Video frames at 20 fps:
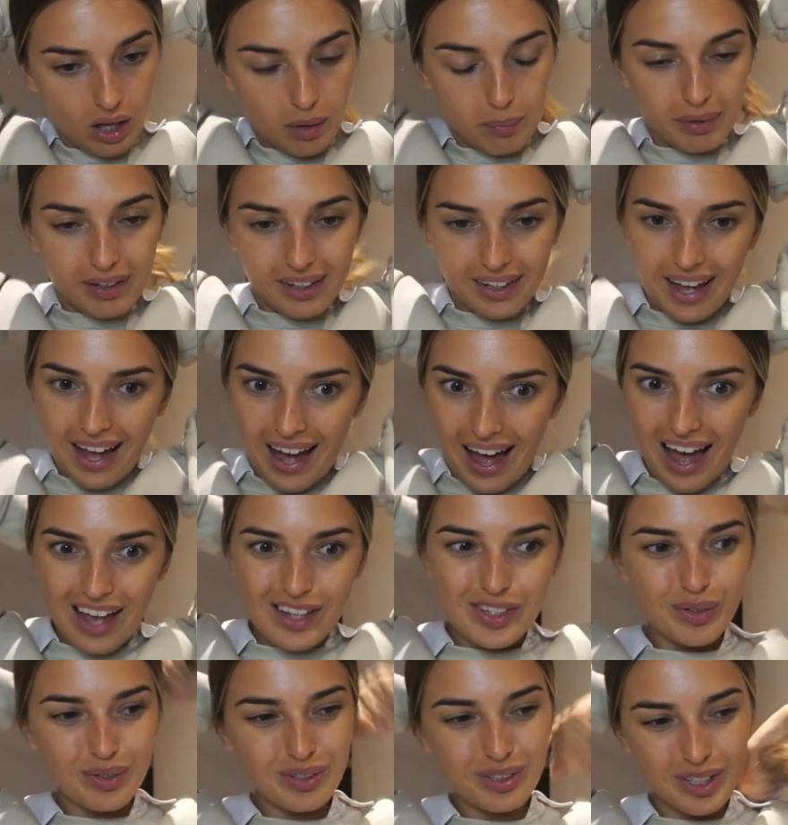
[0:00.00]
But
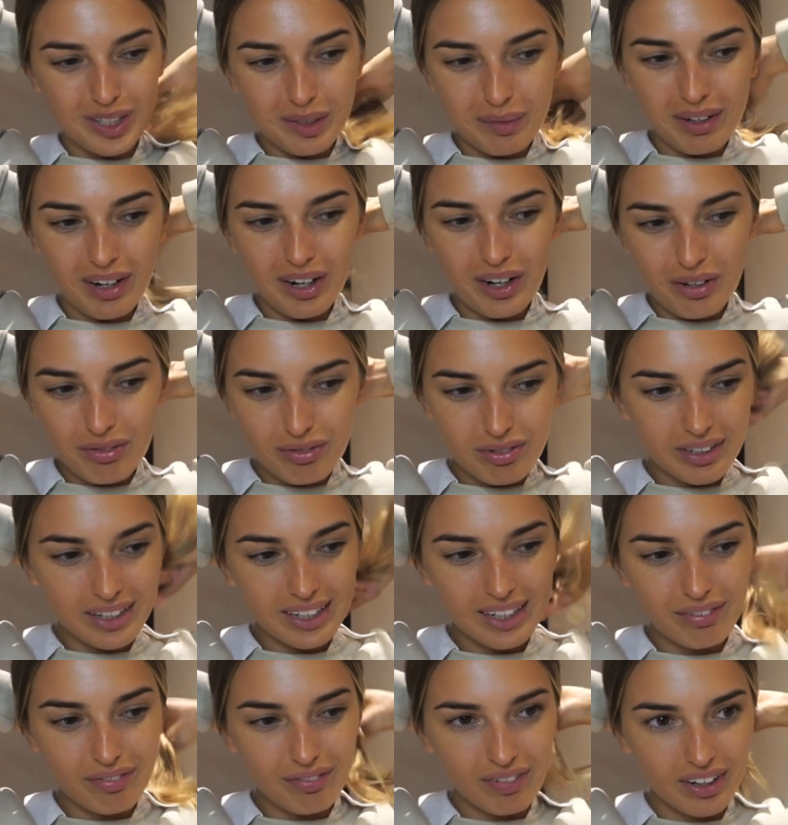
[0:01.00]
yeah, so it's going to be like a
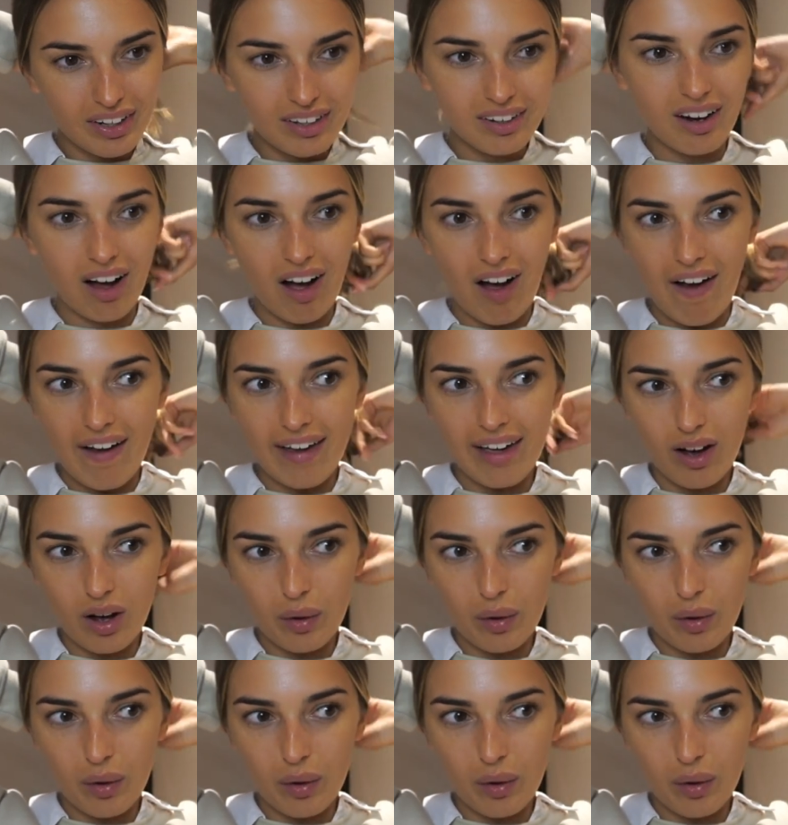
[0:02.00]
really fun night.